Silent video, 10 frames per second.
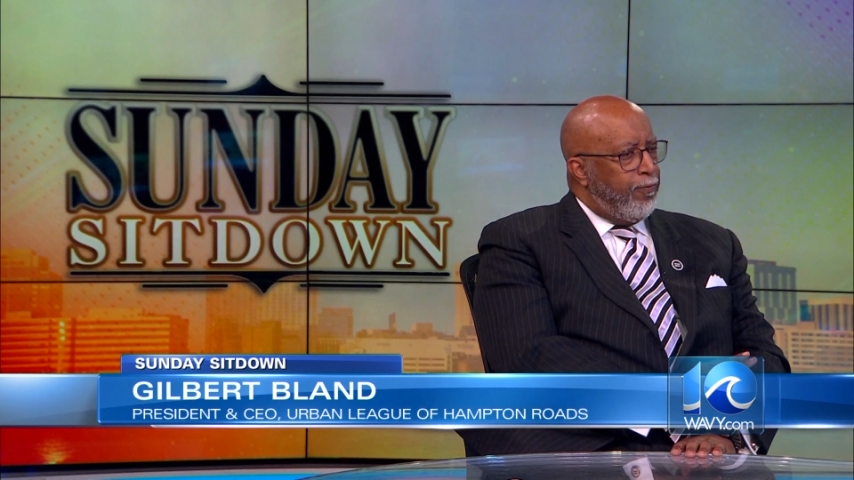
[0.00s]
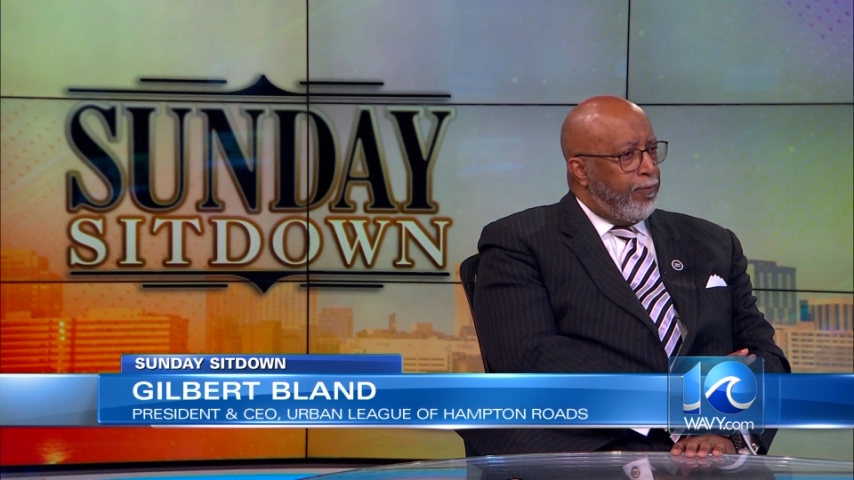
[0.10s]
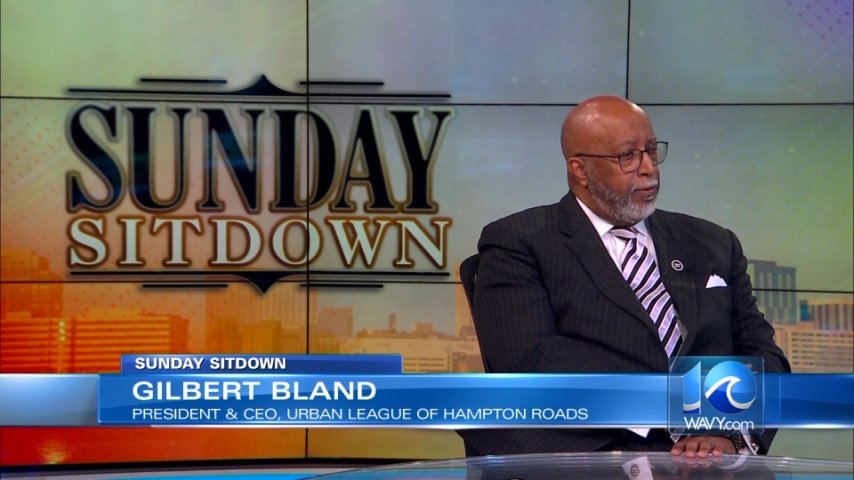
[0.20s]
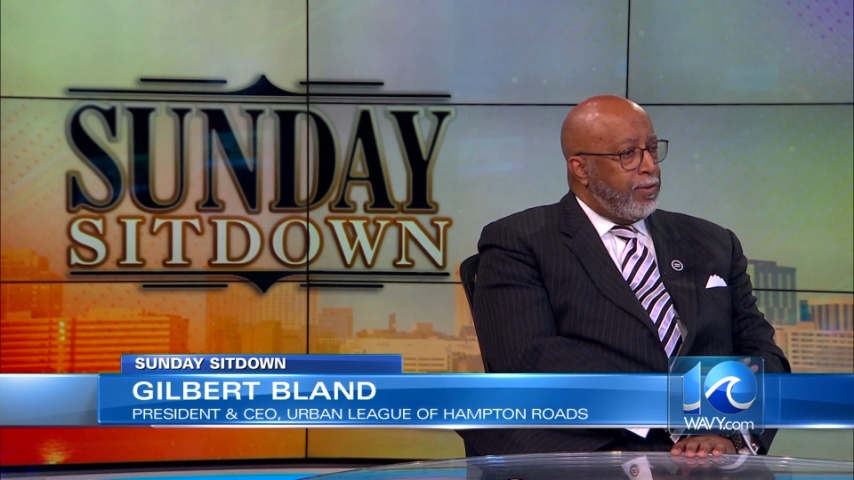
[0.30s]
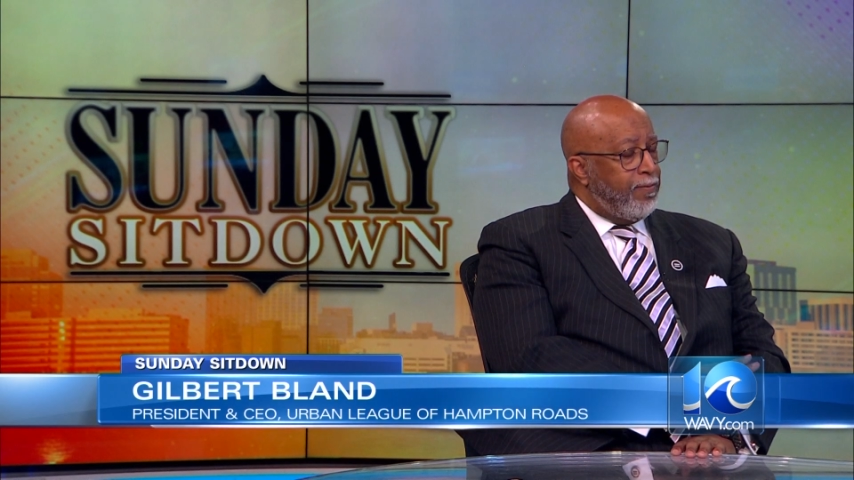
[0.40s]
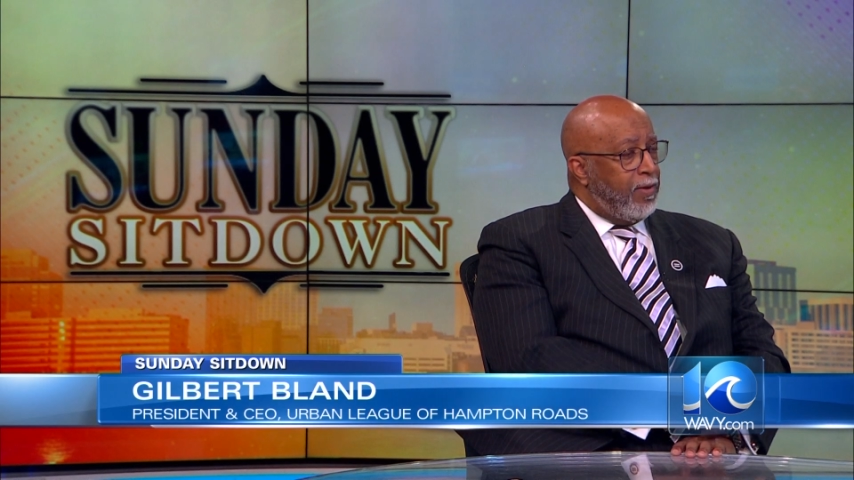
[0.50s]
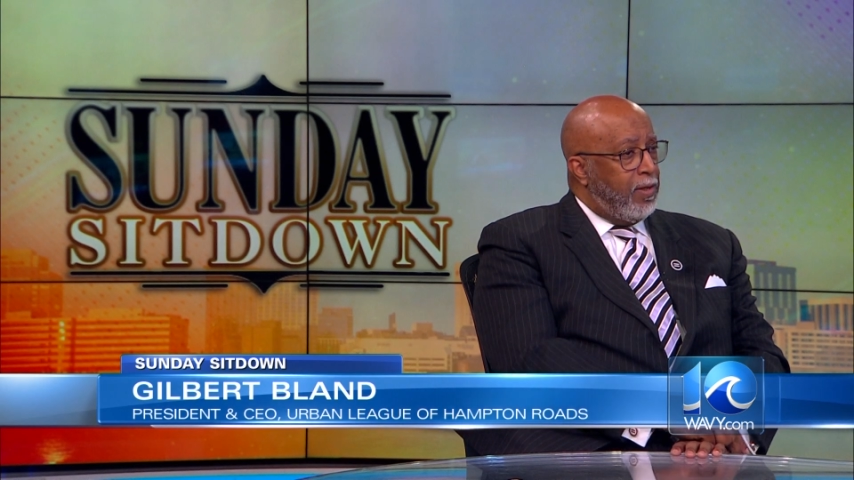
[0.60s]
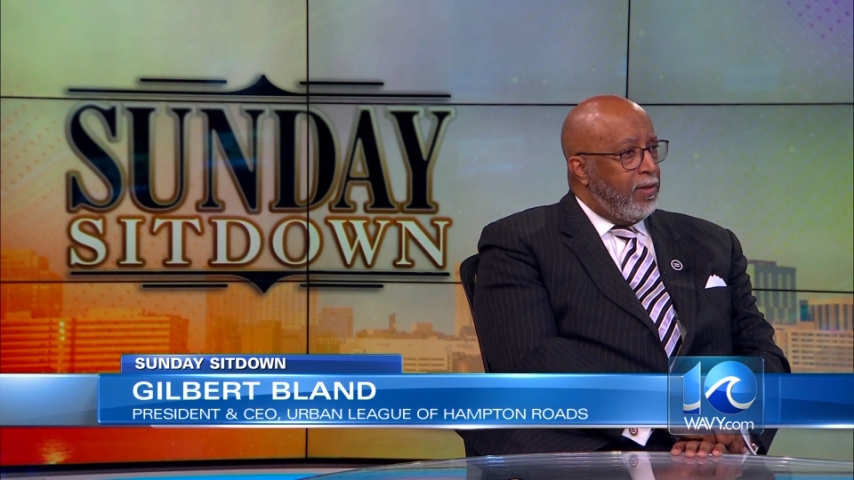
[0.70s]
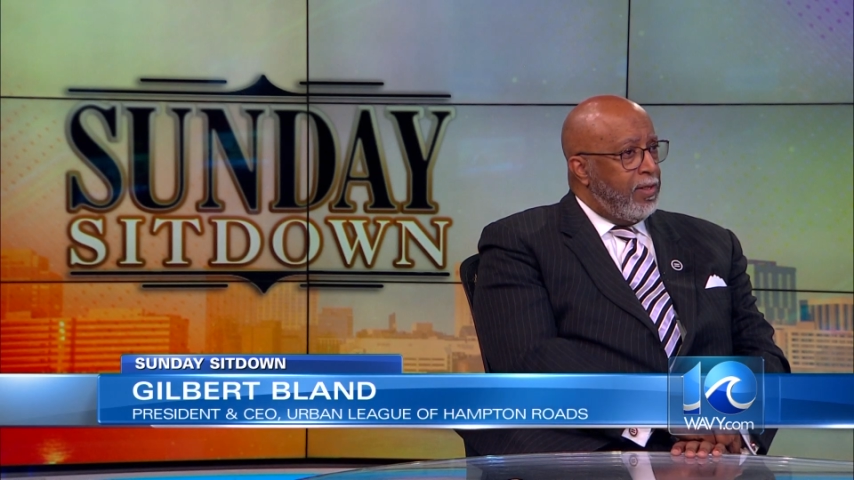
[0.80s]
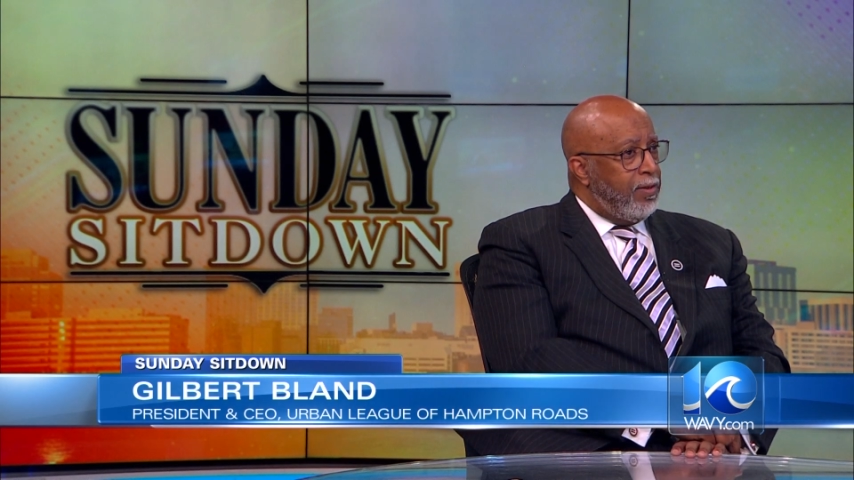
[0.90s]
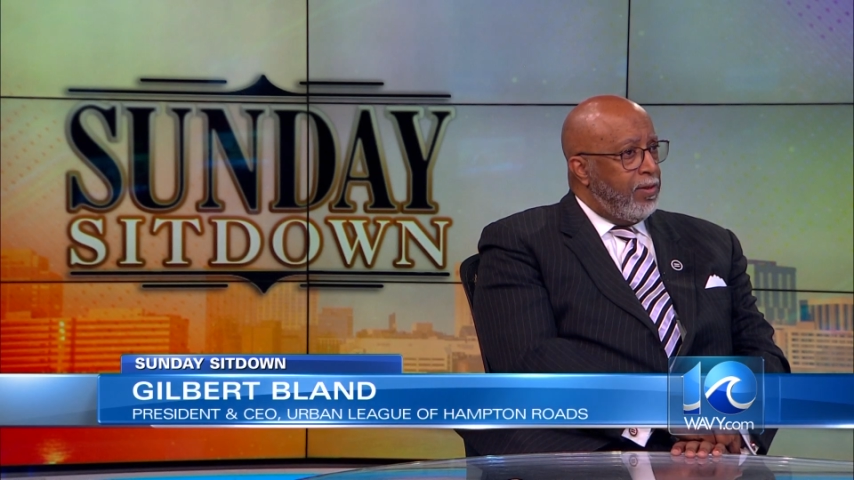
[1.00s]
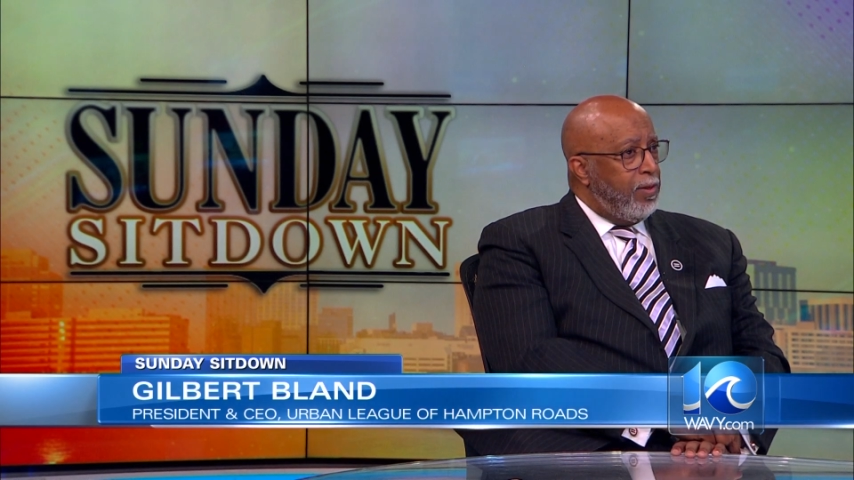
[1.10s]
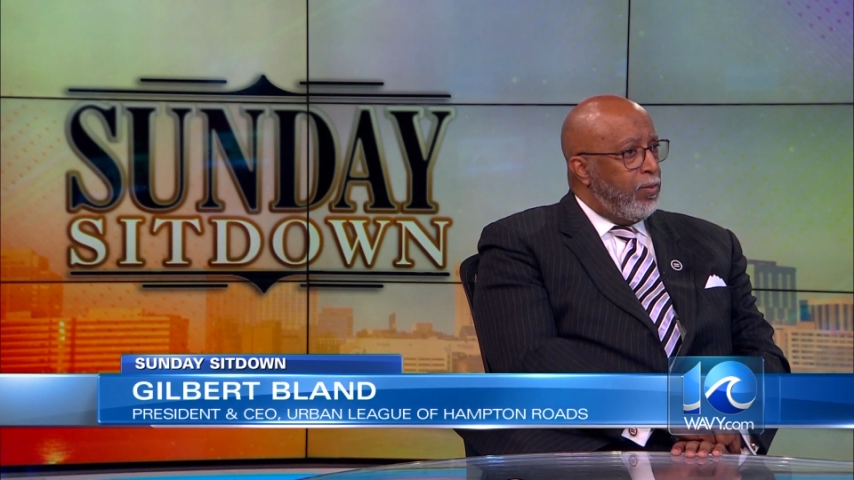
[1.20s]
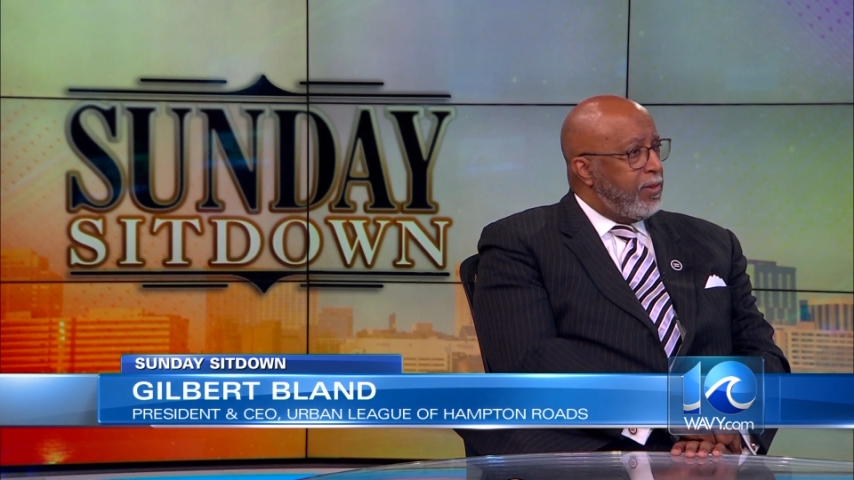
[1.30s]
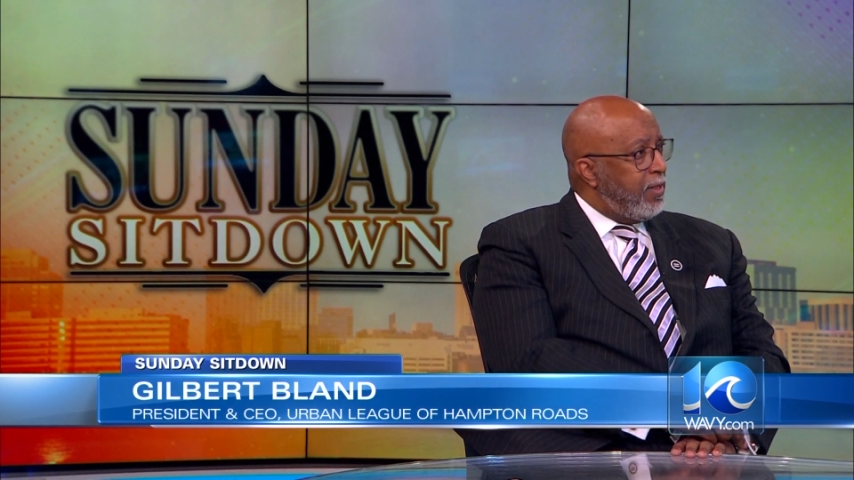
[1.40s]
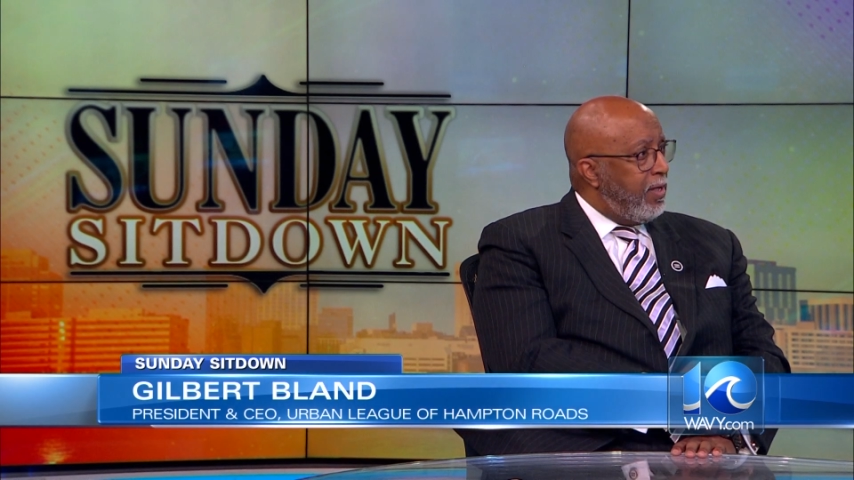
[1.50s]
first of all, it, it was a